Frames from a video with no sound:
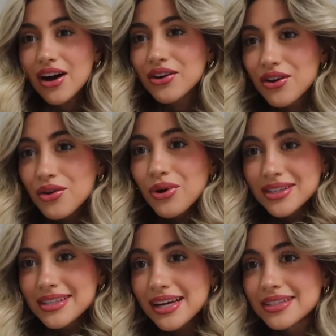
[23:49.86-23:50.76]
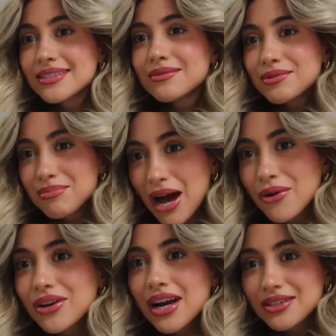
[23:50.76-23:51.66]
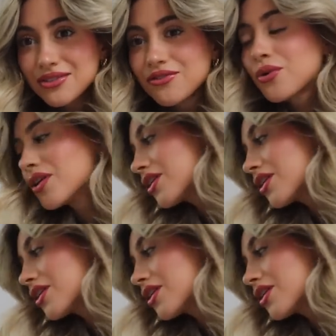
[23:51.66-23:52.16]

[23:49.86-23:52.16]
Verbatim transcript: got her the one size powder at Sephora